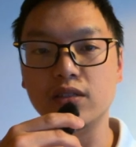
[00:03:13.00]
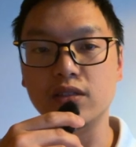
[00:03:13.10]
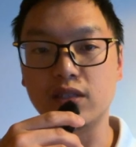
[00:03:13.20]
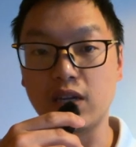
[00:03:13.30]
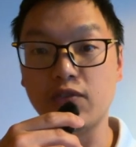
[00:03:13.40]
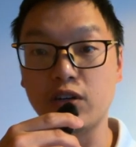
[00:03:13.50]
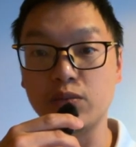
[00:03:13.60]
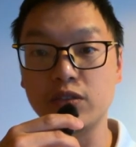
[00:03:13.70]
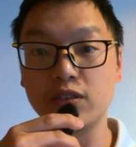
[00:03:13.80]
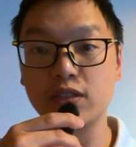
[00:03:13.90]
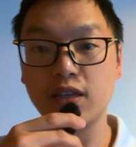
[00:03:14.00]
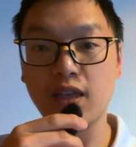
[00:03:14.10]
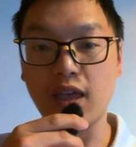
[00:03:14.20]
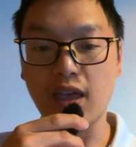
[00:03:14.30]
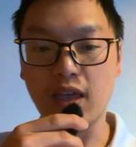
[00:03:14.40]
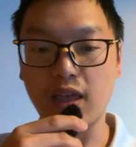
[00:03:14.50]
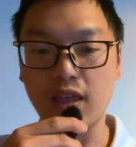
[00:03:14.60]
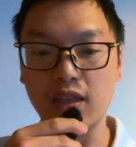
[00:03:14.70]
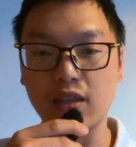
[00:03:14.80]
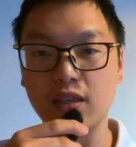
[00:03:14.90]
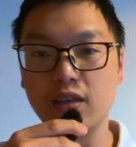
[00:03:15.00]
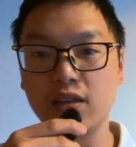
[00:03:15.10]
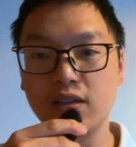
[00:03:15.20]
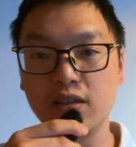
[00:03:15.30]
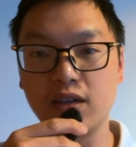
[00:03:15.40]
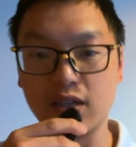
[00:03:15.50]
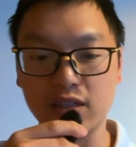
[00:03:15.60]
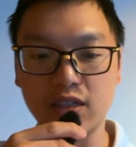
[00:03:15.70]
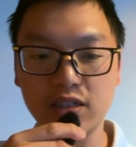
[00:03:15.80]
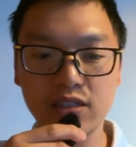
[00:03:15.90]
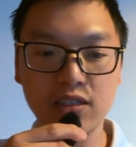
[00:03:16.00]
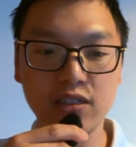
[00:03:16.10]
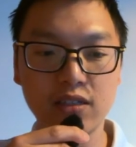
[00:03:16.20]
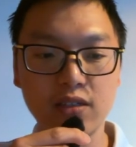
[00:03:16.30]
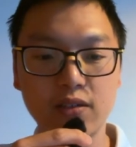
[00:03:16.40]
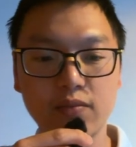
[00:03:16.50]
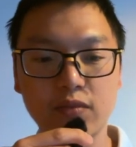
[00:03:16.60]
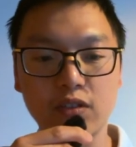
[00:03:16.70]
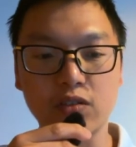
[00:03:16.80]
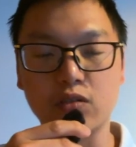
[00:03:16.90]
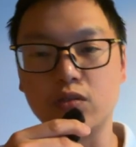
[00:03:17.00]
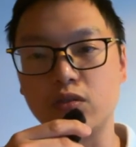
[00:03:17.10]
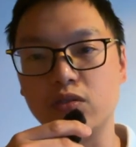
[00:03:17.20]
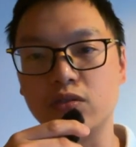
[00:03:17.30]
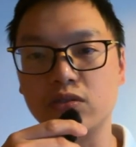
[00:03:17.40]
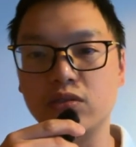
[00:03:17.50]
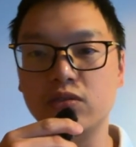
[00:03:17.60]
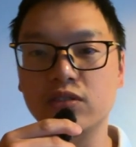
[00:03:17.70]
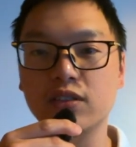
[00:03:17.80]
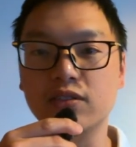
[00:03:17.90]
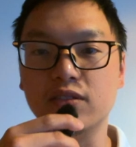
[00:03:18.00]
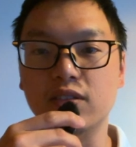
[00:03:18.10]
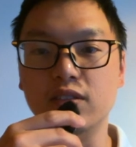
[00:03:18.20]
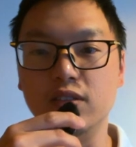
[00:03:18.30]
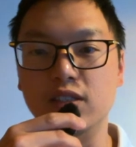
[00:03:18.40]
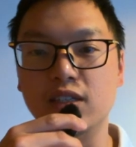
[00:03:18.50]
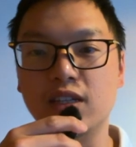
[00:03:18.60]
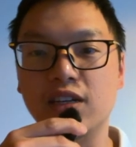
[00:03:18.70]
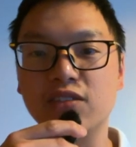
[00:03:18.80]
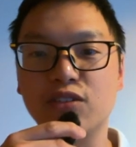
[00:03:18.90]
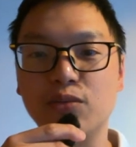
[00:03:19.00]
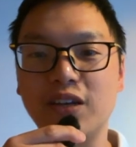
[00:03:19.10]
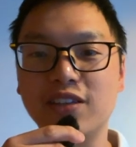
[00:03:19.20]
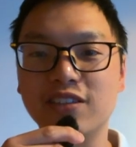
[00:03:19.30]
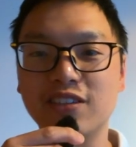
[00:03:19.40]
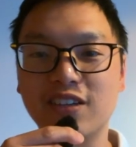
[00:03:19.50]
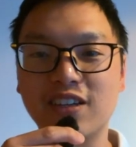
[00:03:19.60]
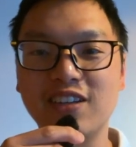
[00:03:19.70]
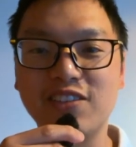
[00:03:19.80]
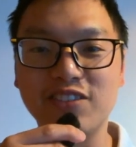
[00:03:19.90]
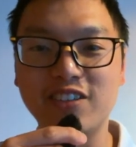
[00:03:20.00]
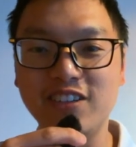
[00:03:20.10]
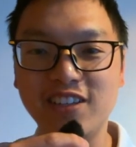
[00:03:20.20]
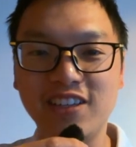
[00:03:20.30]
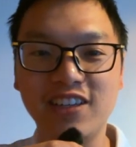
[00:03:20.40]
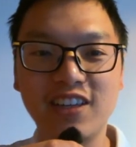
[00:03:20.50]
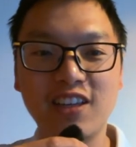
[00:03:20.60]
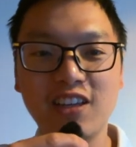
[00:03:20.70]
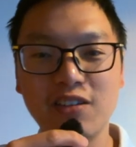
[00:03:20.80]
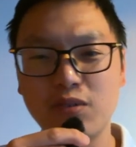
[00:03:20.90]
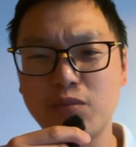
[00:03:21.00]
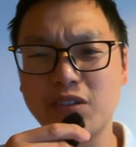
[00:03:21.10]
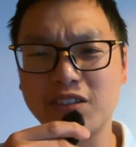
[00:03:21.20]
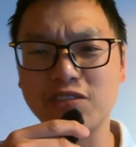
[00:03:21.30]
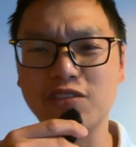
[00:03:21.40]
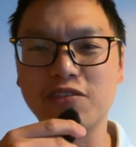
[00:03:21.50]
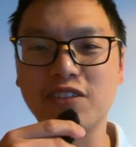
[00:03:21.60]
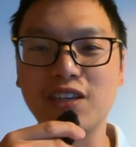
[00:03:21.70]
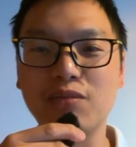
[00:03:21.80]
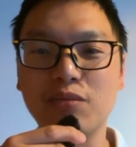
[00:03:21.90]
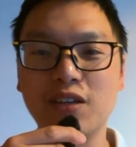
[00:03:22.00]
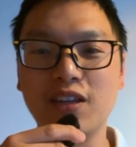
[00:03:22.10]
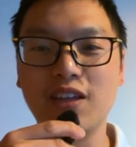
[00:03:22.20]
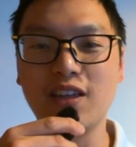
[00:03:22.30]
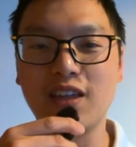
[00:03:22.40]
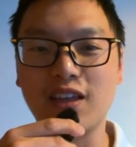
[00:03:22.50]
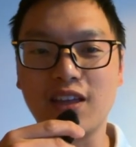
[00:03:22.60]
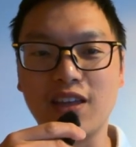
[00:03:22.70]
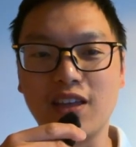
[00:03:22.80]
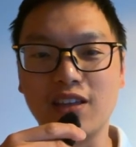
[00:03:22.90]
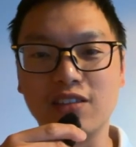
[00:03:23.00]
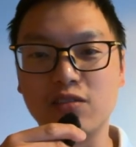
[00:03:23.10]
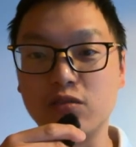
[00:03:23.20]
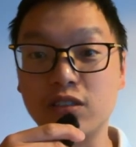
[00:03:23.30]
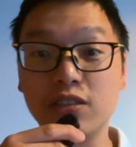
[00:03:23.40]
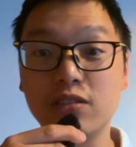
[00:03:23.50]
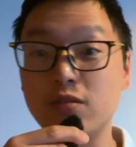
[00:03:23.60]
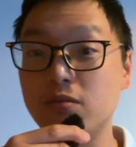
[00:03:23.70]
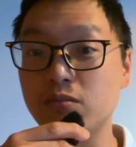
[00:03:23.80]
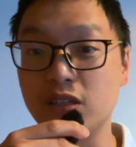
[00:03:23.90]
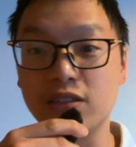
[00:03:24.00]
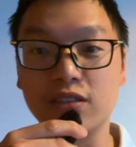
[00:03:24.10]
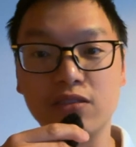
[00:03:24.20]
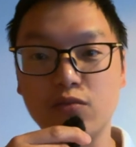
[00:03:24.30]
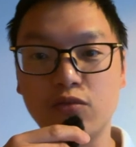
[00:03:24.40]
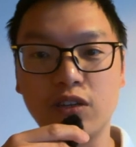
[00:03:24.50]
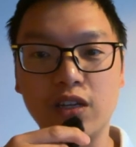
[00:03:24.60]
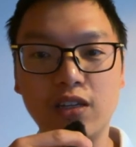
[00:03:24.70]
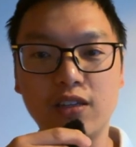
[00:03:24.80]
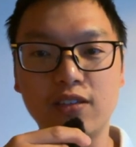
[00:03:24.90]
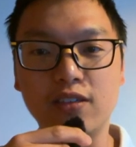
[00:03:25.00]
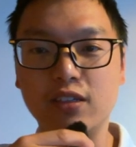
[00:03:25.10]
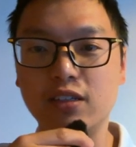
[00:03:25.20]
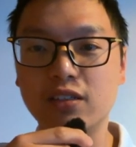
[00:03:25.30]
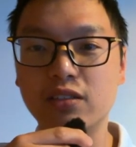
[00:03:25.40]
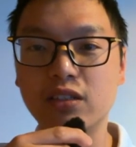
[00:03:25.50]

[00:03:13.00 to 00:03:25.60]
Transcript: DevOps and architecture. So, those kind of G Cloud commands can never really memorize all of them. And so this makes it way easier